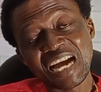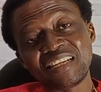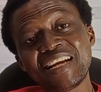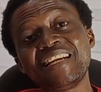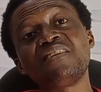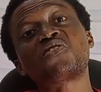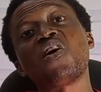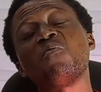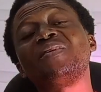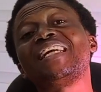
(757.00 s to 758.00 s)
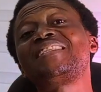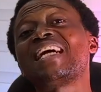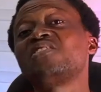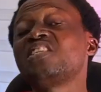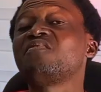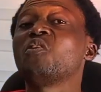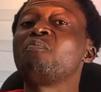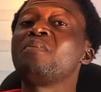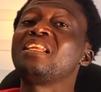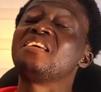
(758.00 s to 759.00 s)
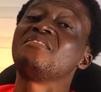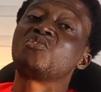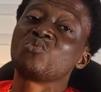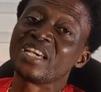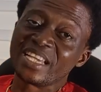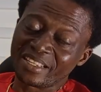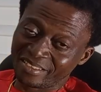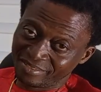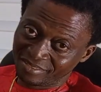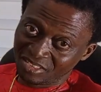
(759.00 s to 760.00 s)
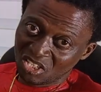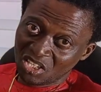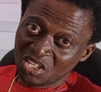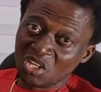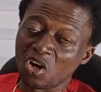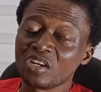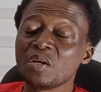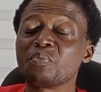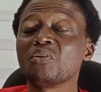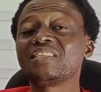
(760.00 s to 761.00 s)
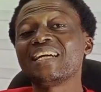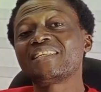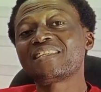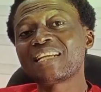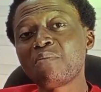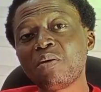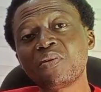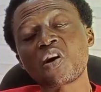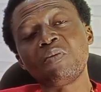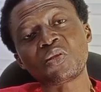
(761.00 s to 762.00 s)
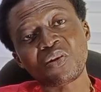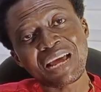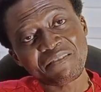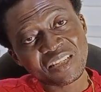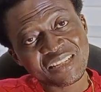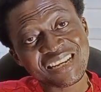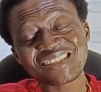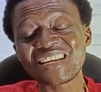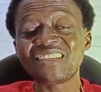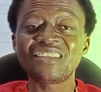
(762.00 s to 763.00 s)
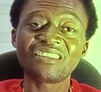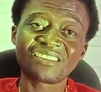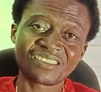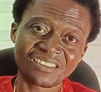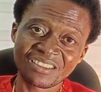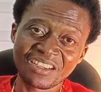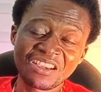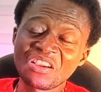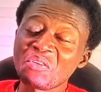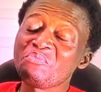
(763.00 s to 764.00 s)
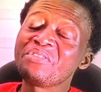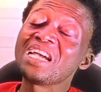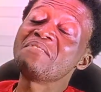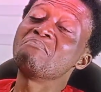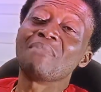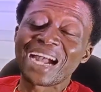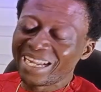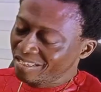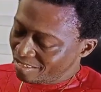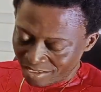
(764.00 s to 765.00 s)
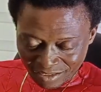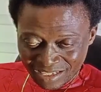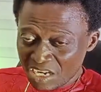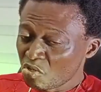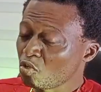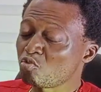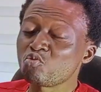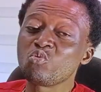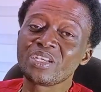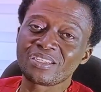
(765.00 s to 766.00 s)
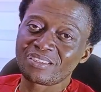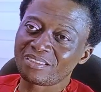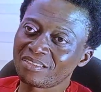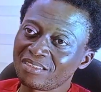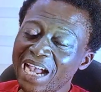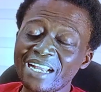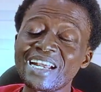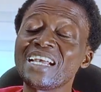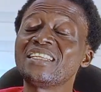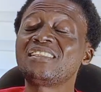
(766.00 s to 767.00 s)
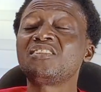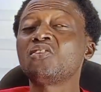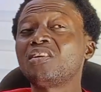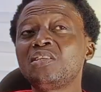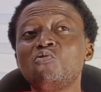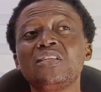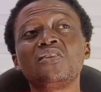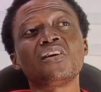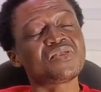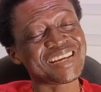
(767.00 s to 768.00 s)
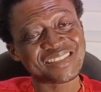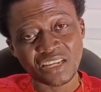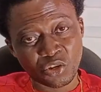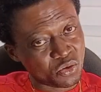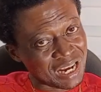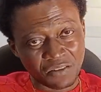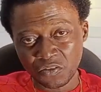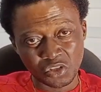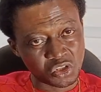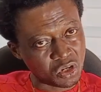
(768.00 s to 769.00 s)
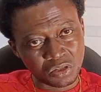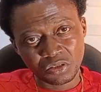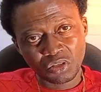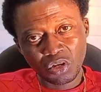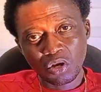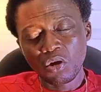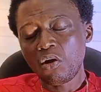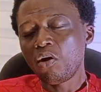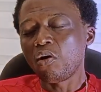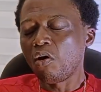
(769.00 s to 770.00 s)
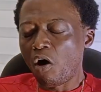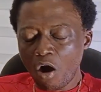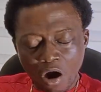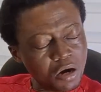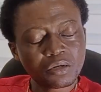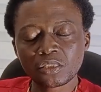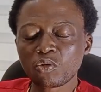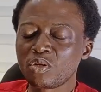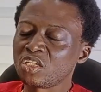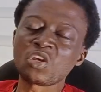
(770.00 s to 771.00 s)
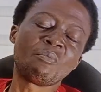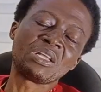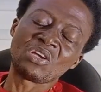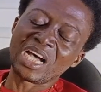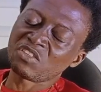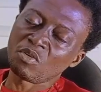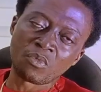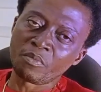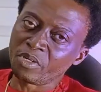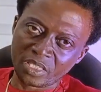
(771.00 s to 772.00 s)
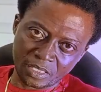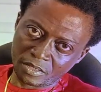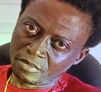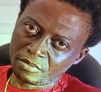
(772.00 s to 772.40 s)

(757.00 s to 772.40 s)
And any company that charges you development levy today on a project that may be coming to life in the next 10 years, bear in mind there are no two ways. Either he will not execute that function, or he will return back to ask for more money.